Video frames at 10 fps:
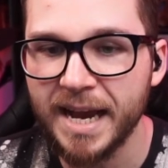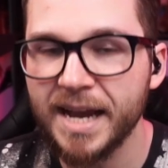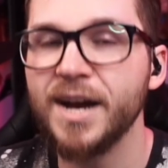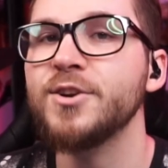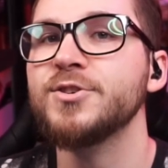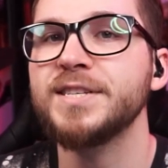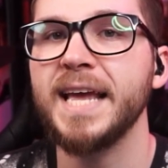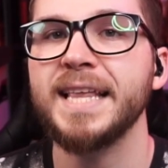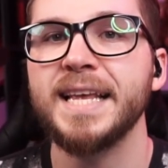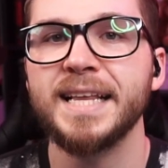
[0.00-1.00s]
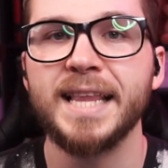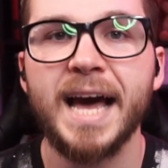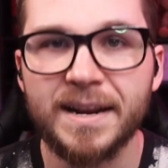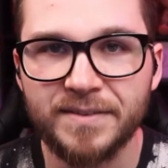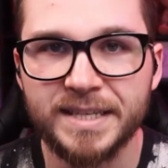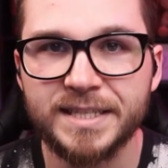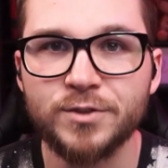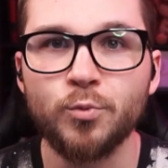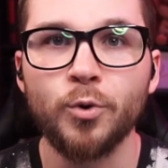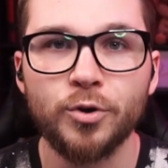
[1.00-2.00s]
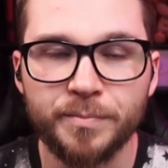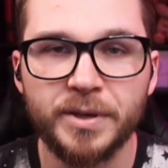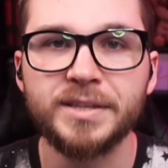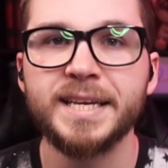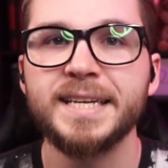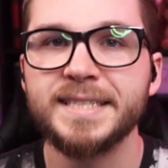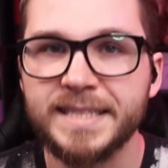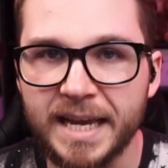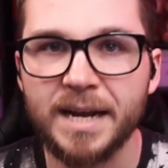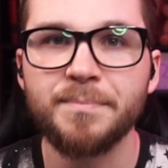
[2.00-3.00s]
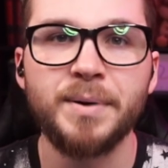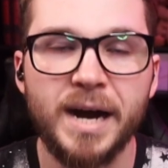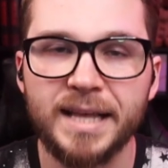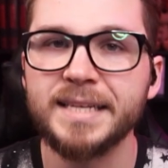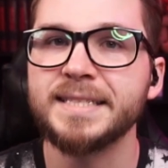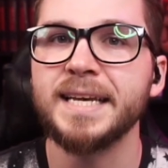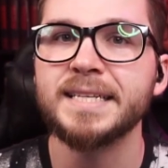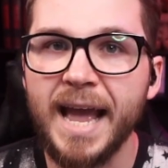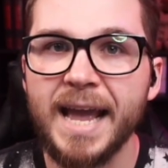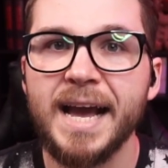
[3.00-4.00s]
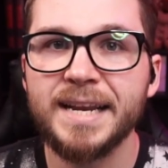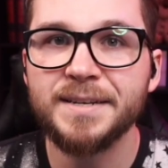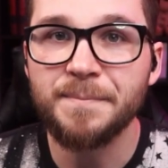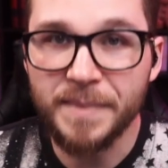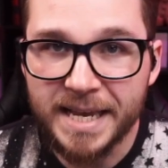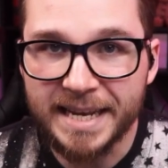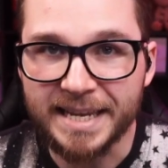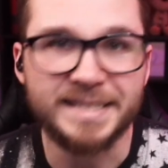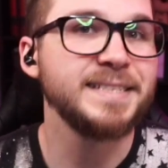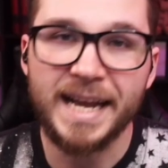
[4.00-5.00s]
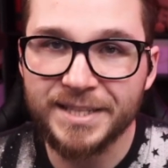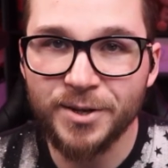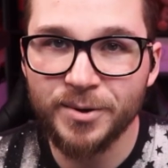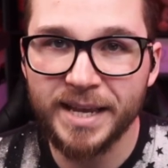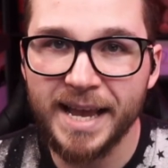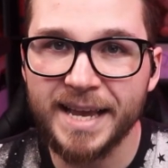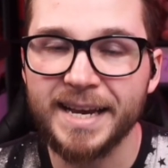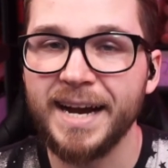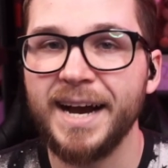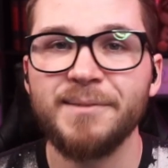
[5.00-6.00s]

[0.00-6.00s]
I understand that a lot of this is world building, setup, politics, and meetings. That's okay.